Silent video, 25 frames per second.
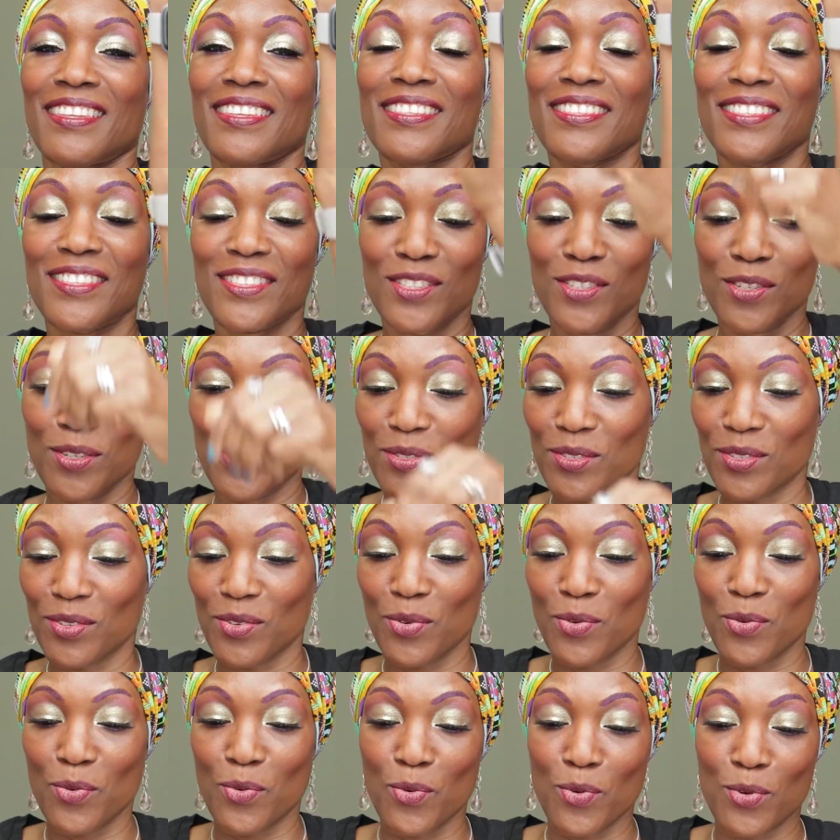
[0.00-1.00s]
This is
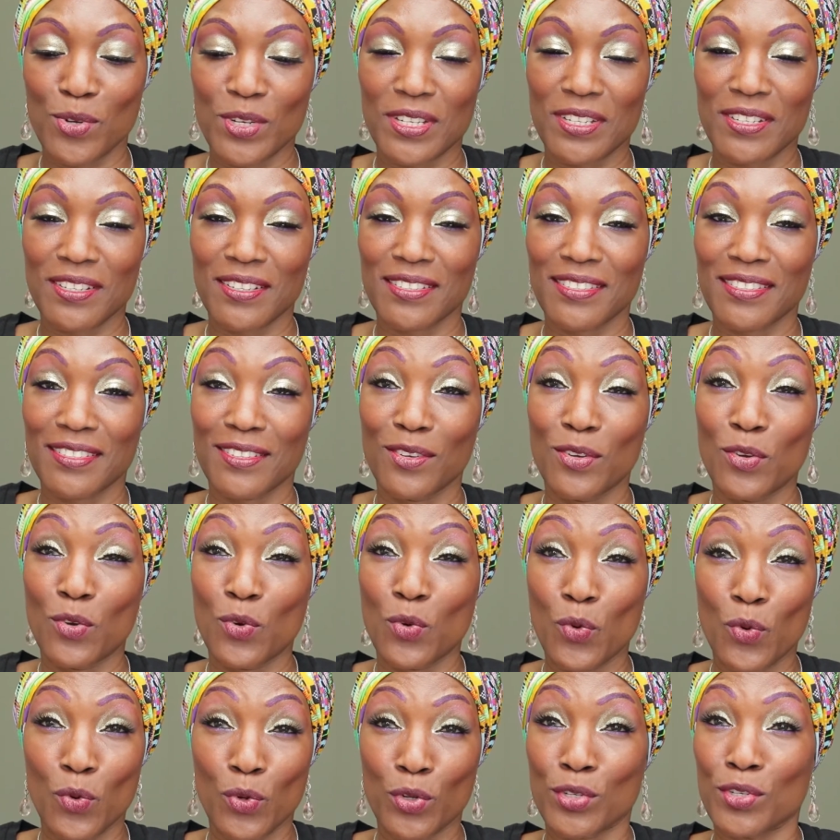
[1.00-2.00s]
just gorgeous,
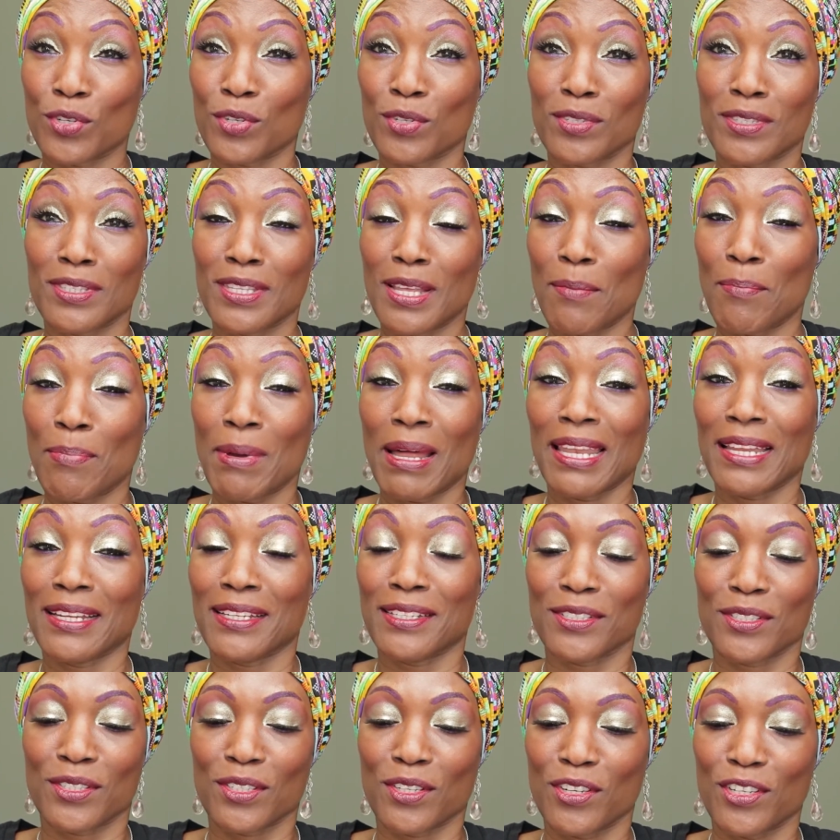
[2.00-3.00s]
gorgeous. That
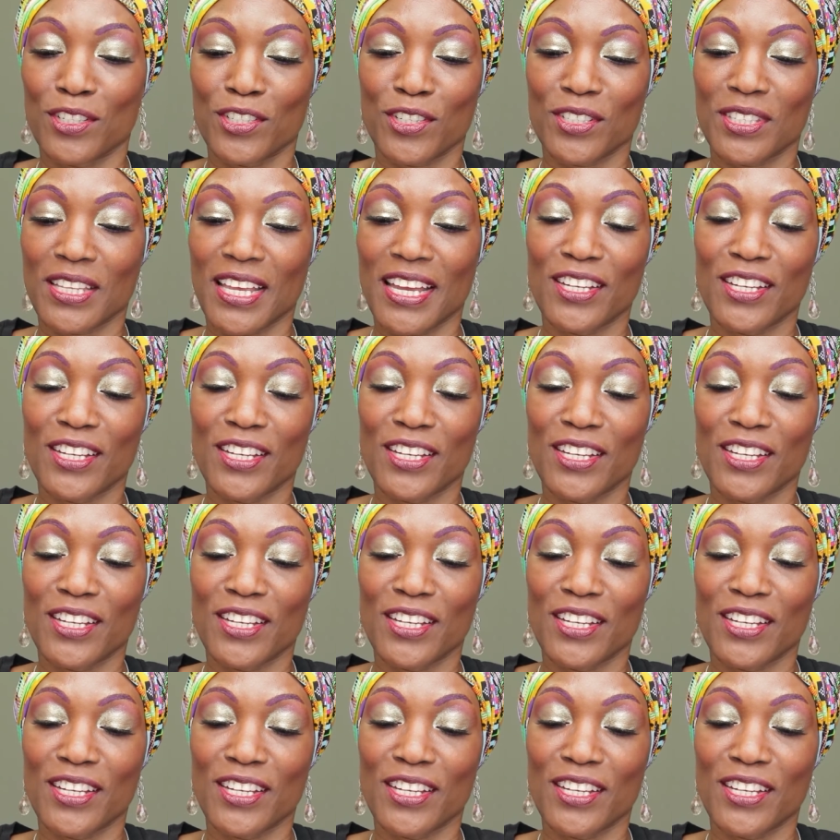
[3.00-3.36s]
palette is gorgeous.